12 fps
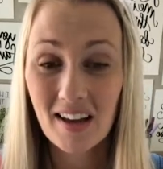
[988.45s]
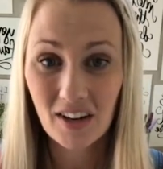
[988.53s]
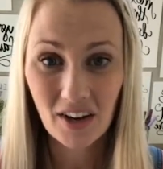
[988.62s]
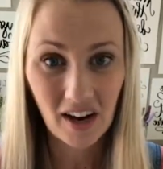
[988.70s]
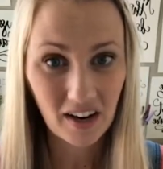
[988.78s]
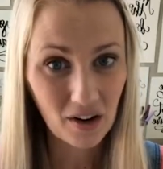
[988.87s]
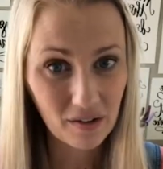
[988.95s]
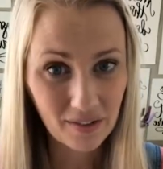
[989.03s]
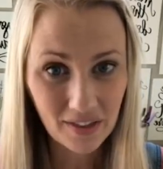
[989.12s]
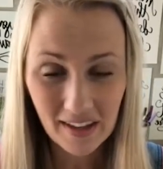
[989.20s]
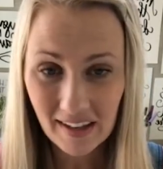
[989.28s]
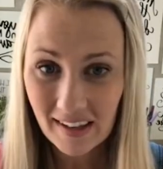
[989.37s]
you're not going to
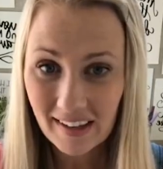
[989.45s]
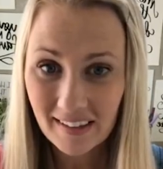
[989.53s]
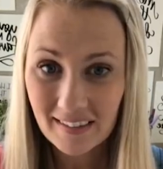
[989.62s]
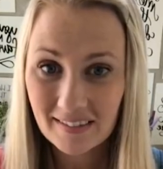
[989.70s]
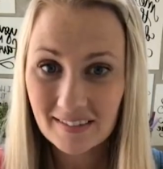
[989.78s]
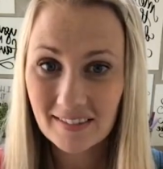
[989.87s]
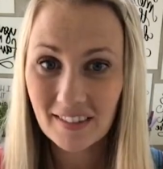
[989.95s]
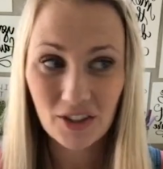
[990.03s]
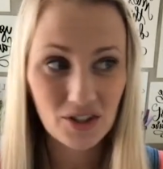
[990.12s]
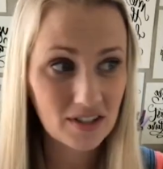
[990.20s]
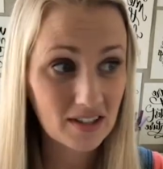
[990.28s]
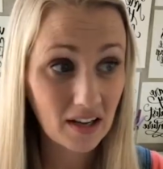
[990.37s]
overthink it.
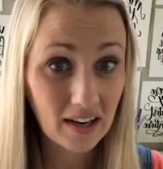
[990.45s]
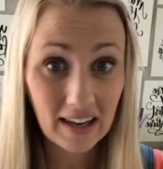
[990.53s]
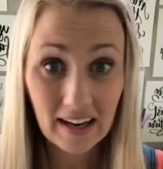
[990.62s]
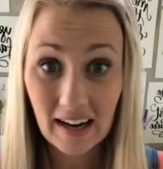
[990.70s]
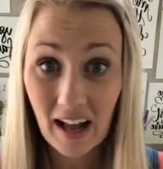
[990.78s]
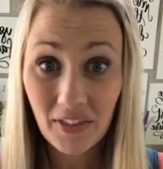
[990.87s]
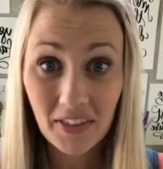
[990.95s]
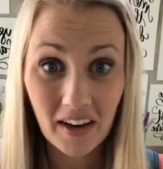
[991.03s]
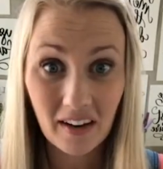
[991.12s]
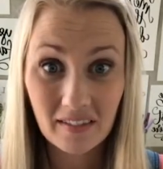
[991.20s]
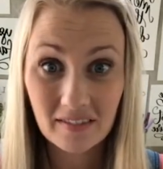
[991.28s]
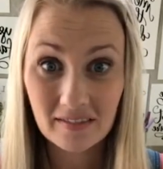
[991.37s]
You're just going to get it out
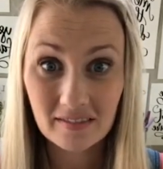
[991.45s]
there.